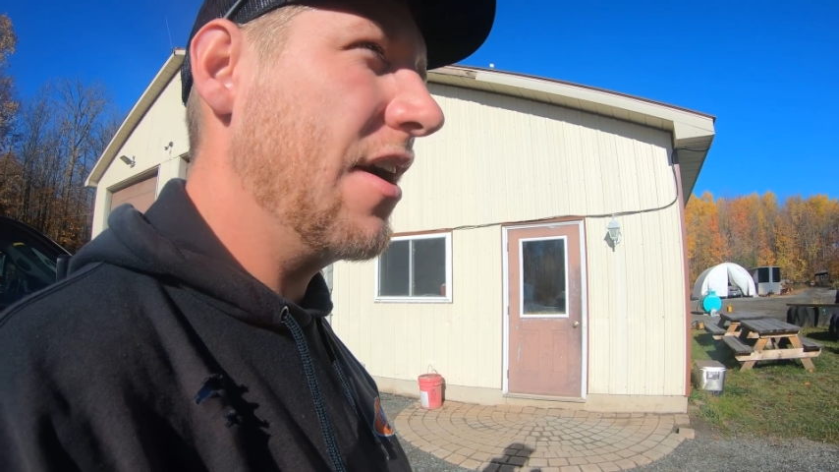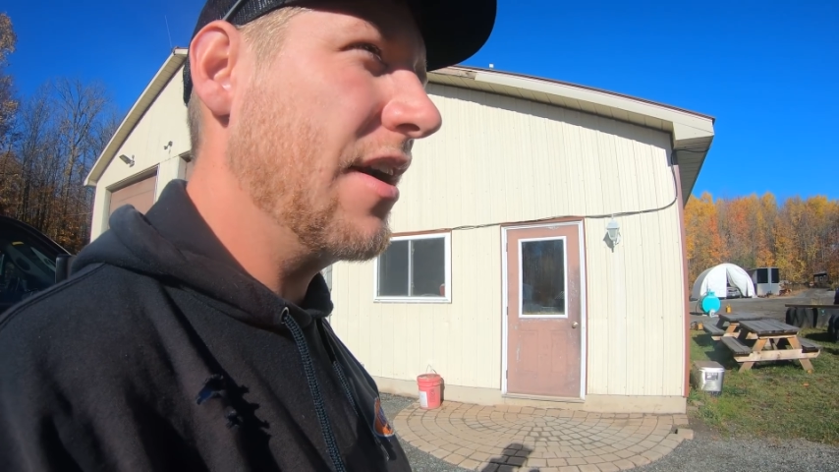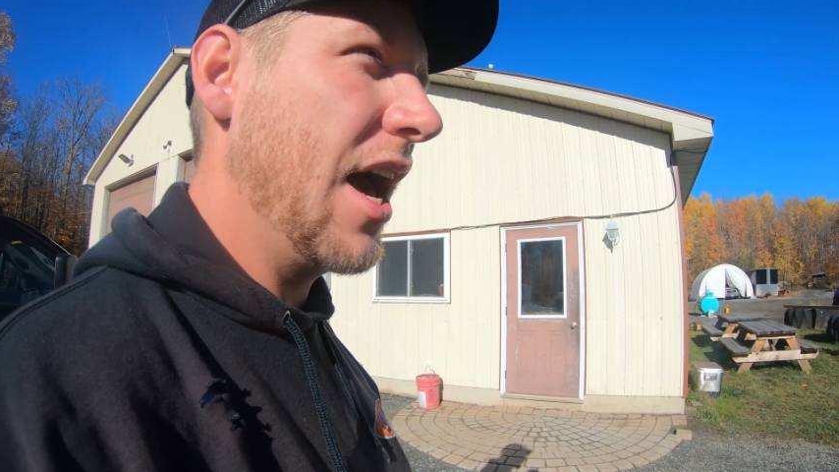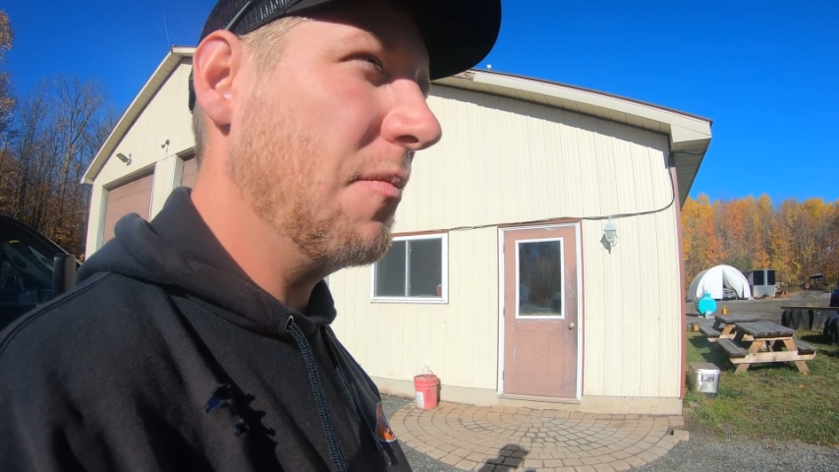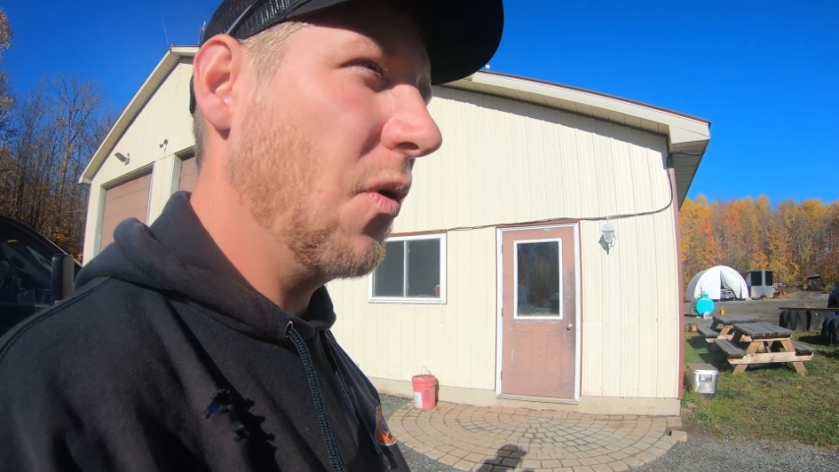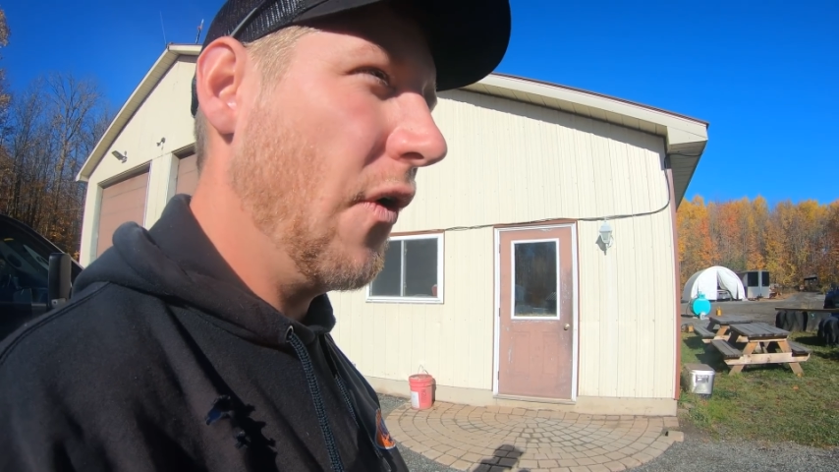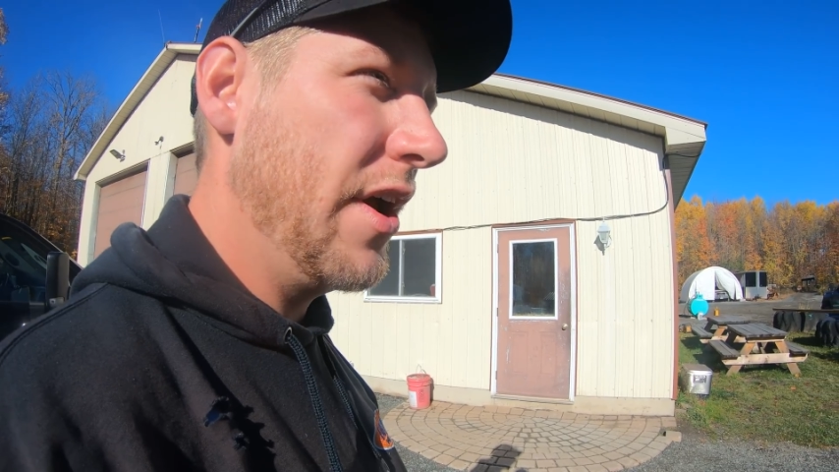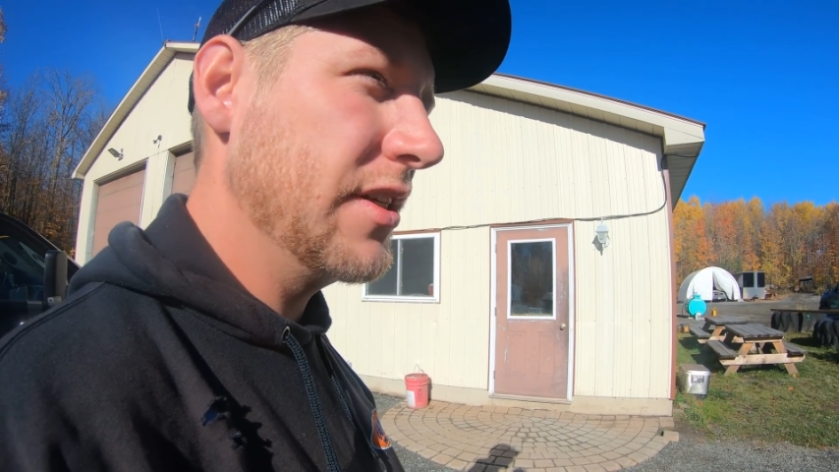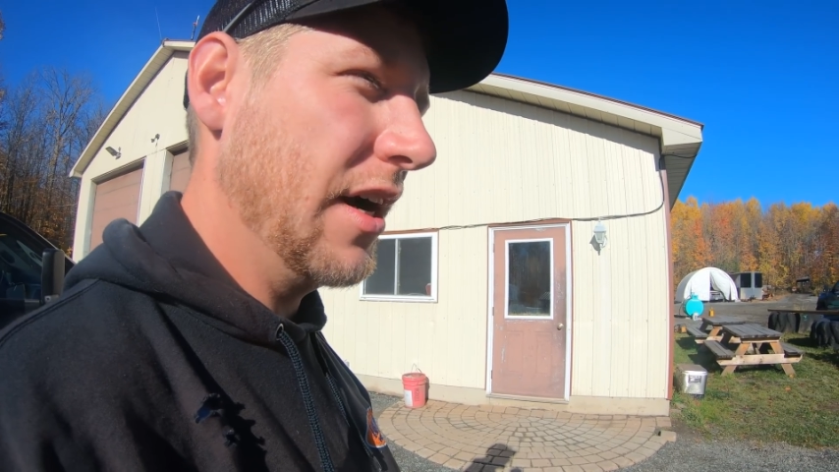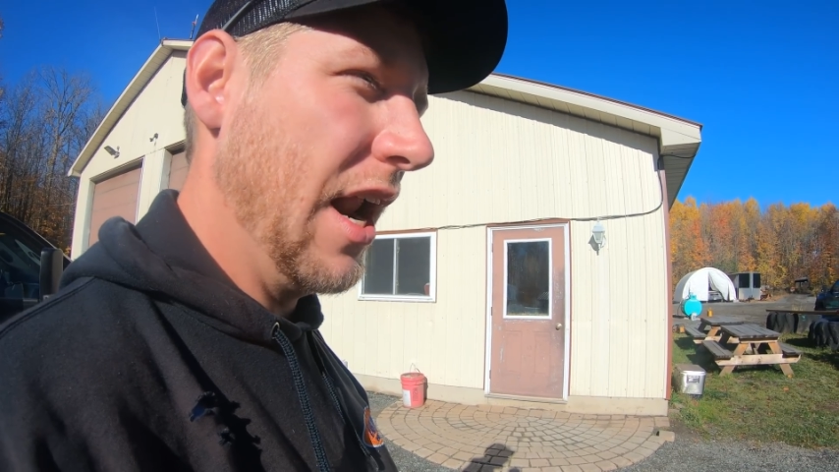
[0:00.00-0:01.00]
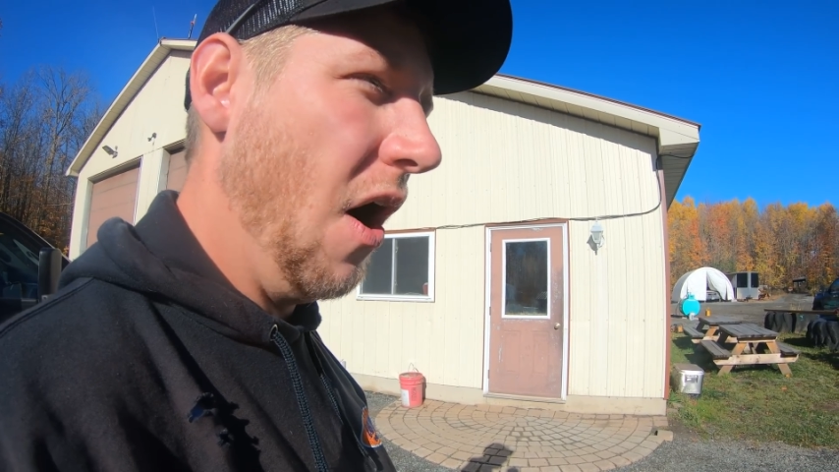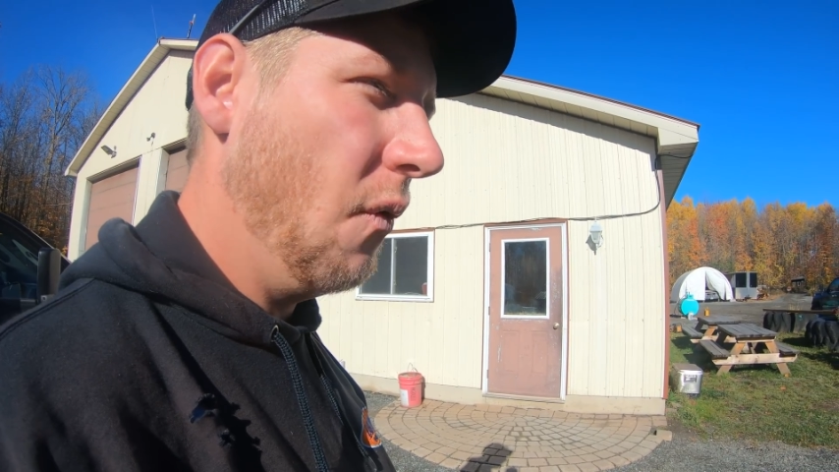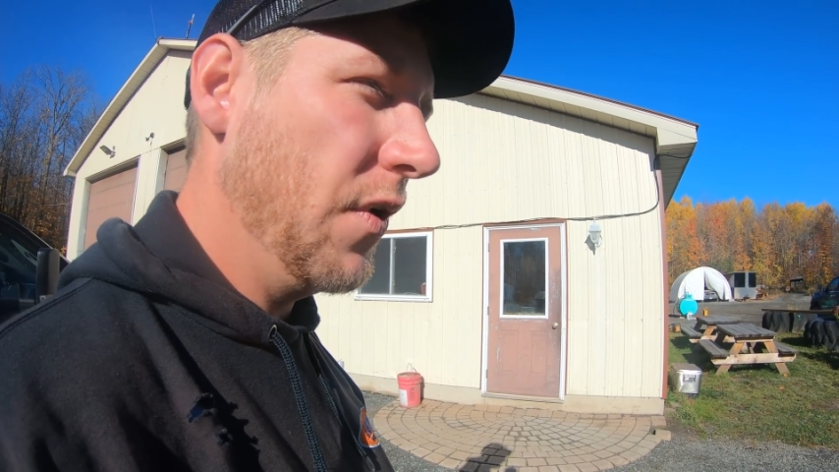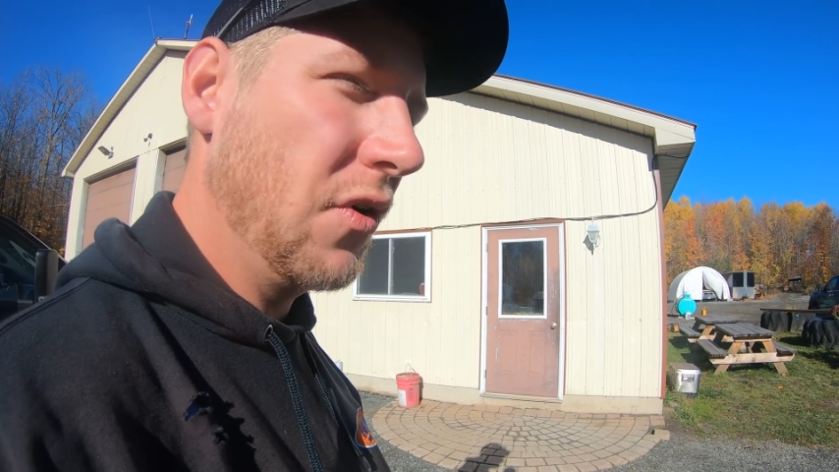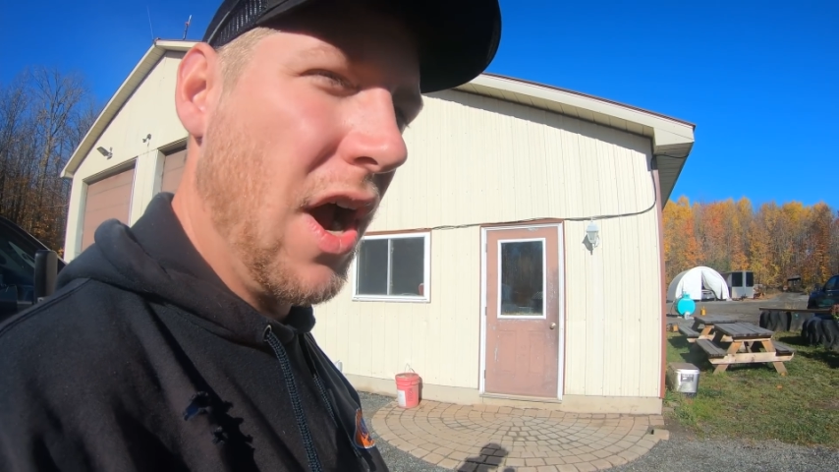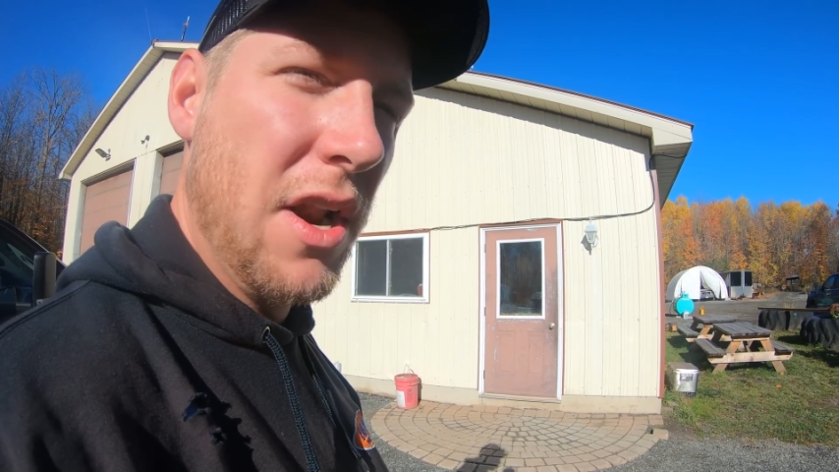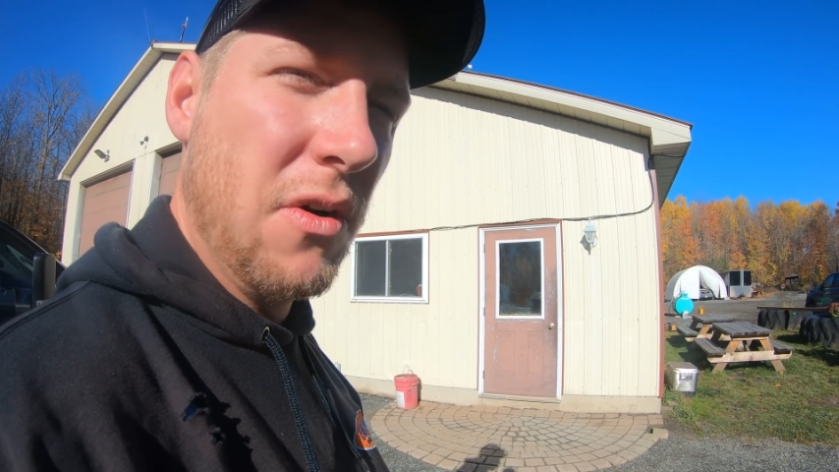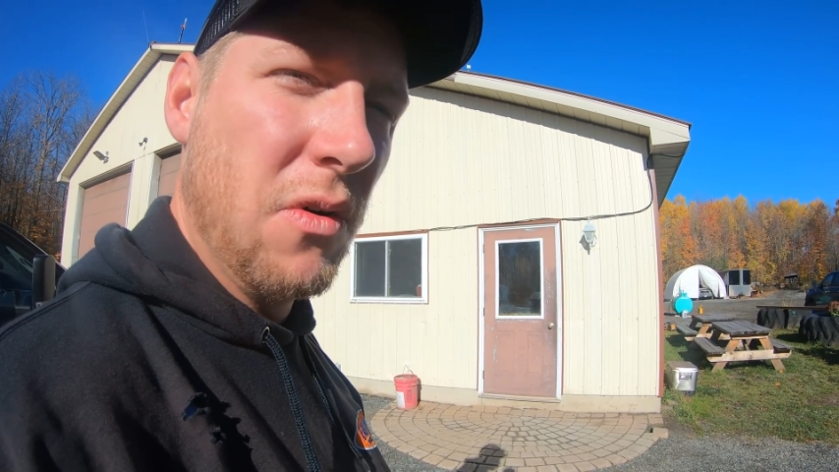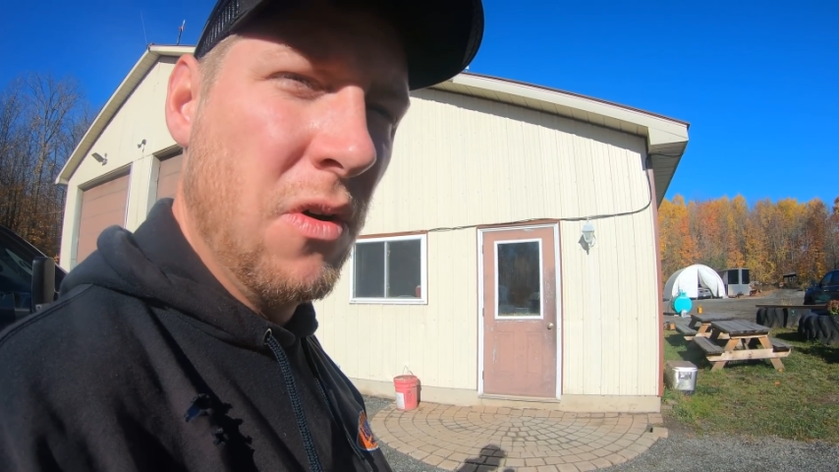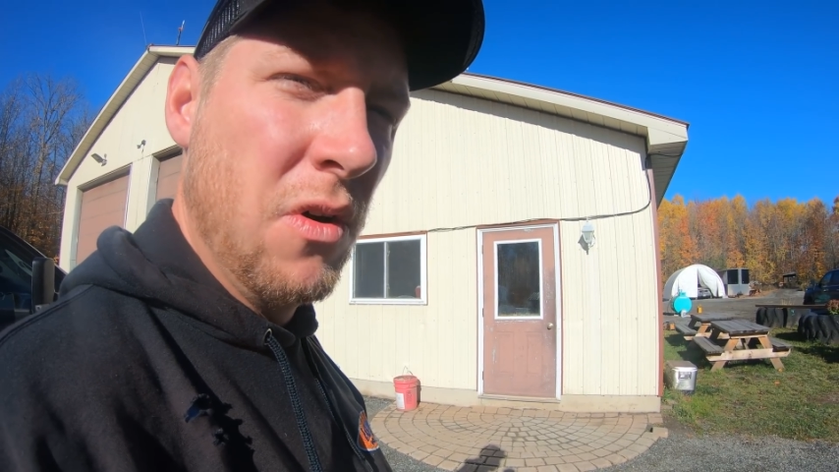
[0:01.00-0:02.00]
or 10 employees there now, and we try to